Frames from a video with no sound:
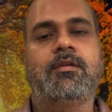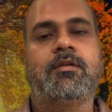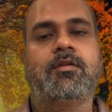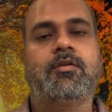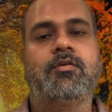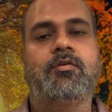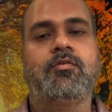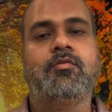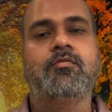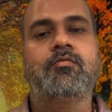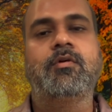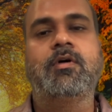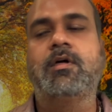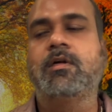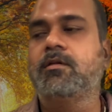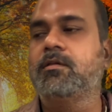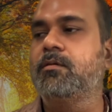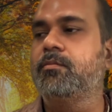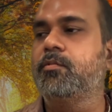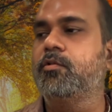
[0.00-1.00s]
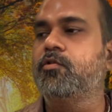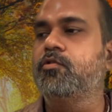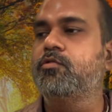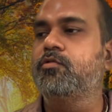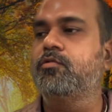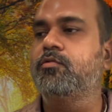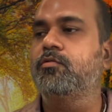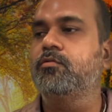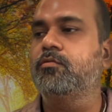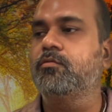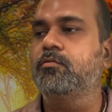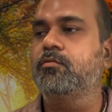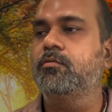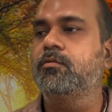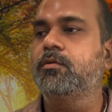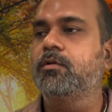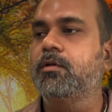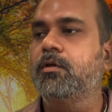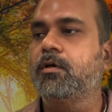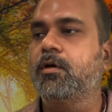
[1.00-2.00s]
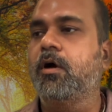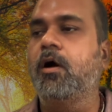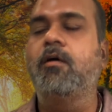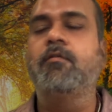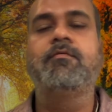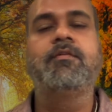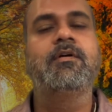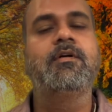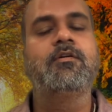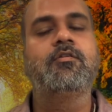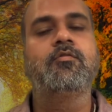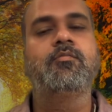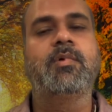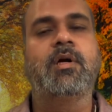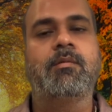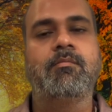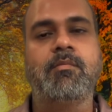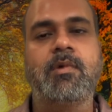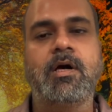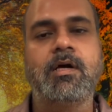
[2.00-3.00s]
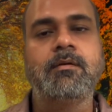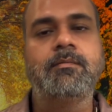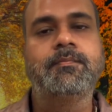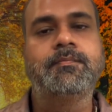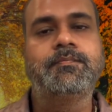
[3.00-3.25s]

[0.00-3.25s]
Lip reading: you are supposed to offer to Brahma.